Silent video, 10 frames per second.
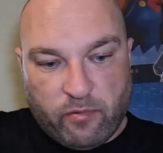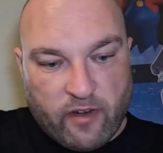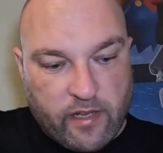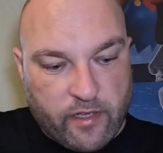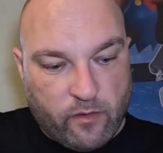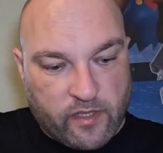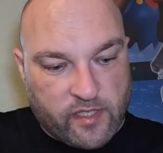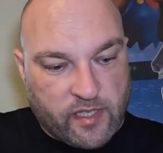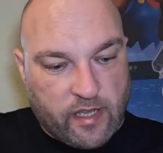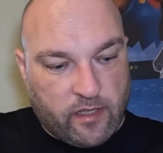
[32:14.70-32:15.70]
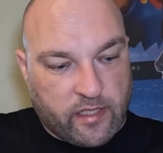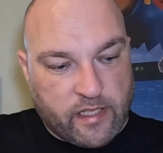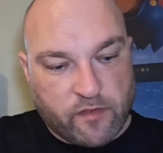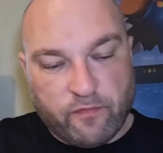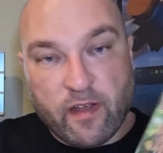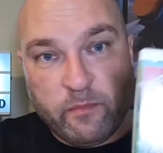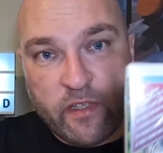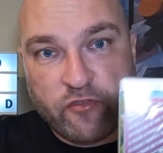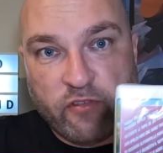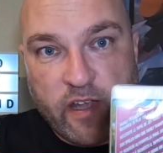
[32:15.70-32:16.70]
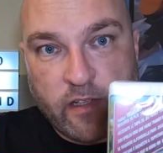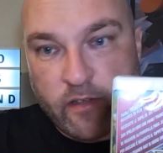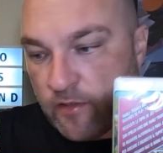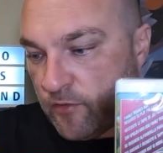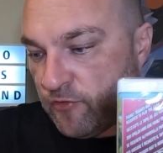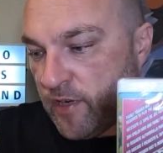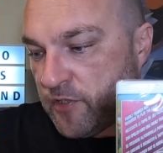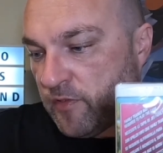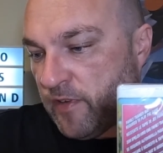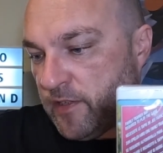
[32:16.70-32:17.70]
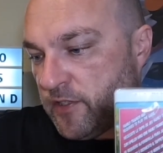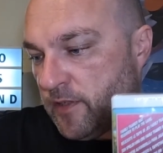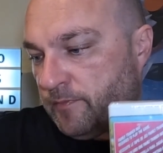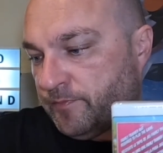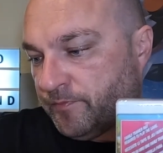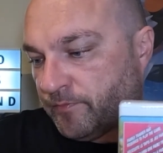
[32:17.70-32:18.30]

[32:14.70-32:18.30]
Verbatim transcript: brand new and sealed. It's Family Trainer Treasure Adventure.